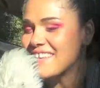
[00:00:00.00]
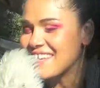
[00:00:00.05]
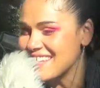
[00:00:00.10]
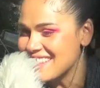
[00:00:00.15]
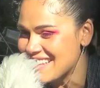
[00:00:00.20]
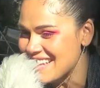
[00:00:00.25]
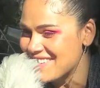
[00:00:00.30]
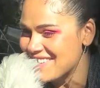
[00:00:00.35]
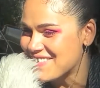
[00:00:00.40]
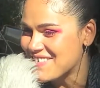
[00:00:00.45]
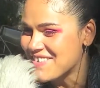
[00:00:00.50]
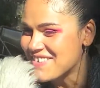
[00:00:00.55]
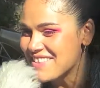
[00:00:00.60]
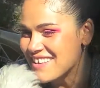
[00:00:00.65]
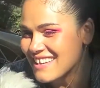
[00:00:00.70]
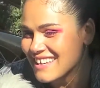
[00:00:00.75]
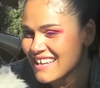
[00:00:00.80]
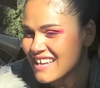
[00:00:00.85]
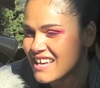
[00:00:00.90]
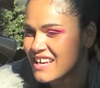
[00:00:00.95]
like that whole
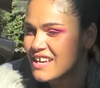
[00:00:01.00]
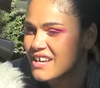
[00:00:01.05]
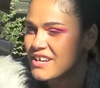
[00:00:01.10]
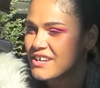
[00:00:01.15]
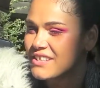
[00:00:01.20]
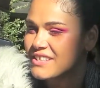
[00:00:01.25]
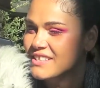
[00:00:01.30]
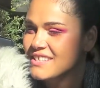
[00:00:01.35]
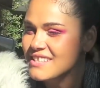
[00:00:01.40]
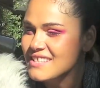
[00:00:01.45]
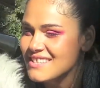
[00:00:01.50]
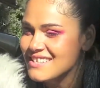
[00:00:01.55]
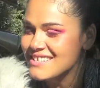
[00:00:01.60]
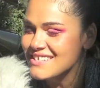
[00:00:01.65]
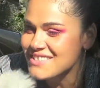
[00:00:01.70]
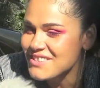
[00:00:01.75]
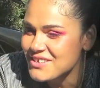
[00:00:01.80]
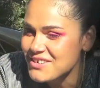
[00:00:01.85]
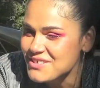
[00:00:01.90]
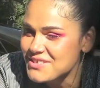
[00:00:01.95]
like
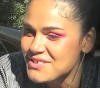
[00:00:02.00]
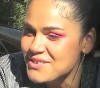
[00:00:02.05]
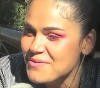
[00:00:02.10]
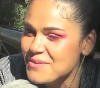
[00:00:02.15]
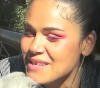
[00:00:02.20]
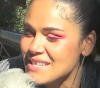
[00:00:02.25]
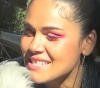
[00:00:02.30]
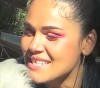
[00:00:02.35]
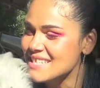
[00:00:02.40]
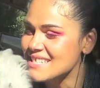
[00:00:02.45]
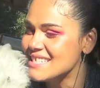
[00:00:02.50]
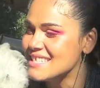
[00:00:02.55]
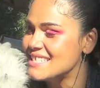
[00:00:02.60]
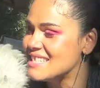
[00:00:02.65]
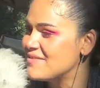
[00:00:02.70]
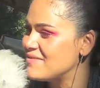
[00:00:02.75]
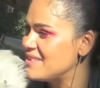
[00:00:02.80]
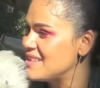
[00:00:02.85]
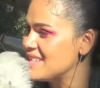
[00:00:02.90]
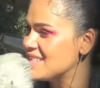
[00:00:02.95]
there are so many
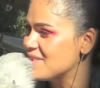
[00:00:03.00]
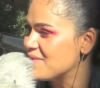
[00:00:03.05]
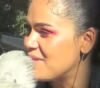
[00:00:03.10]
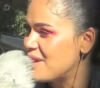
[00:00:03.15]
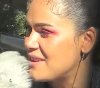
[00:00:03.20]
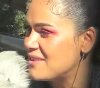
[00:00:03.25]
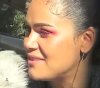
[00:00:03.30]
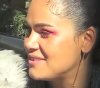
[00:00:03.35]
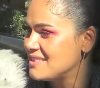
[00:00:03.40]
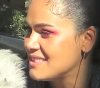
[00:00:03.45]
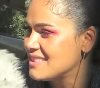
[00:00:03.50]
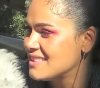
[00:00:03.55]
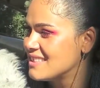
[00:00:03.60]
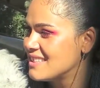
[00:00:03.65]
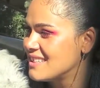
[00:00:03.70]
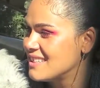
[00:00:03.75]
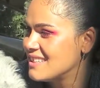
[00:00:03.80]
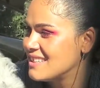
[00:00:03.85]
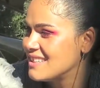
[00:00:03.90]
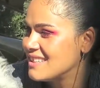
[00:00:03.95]
sensitivities
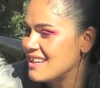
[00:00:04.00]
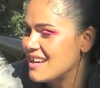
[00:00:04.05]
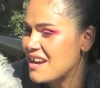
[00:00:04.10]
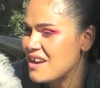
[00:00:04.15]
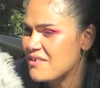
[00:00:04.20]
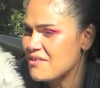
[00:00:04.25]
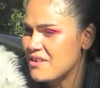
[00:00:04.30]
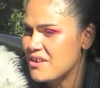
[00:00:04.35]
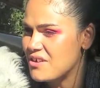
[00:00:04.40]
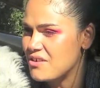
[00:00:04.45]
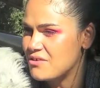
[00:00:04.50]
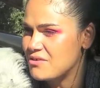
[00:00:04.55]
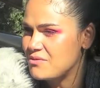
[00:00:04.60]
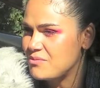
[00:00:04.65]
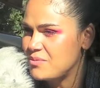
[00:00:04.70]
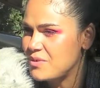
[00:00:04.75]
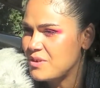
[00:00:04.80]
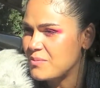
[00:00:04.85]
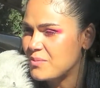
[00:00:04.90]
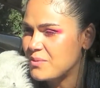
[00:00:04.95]

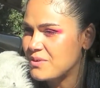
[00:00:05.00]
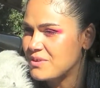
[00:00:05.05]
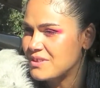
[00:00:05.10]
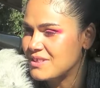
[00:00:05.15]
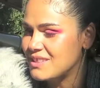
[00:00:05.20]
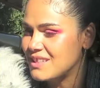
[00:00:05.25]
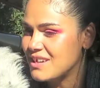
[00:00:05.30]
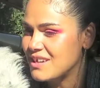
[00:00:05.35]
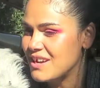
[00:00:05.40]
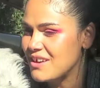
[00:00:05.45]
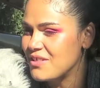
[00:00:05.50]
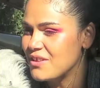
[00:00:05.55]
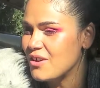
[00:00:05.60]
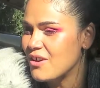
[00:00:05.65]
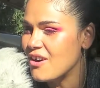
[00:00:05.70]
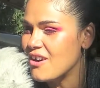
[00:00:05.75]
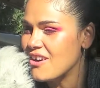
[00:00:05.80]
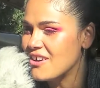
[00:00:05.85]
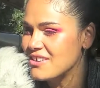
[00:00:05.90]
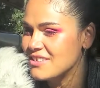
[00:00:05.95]
around people and their
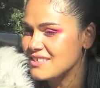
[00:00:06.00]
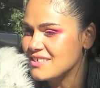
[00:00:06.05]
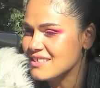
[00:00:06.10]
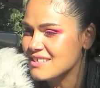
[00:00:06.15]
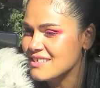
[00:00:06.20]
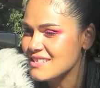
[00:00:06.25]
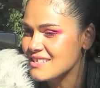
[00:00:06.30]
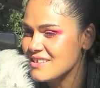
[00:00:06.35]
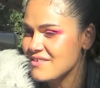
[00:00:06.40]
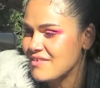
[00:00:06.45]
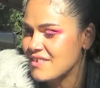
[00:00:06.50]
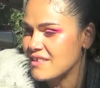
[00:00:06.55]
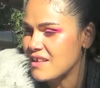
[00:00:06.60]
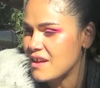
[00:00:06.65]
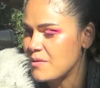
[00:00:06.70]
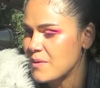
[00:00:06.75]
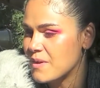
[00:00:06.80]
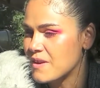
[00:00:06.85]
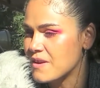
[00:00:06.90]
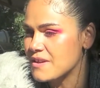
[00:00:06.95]
art and stuff like
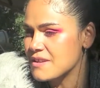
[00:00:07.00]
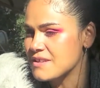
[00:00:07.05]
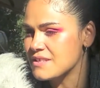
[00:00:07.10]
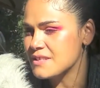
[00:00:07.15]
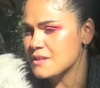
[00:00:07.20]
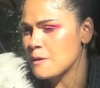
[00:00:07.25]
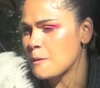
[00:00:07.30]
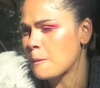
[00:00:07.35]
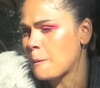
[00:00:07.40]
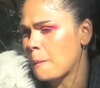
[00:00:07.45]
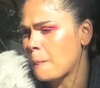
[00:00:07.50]
that, because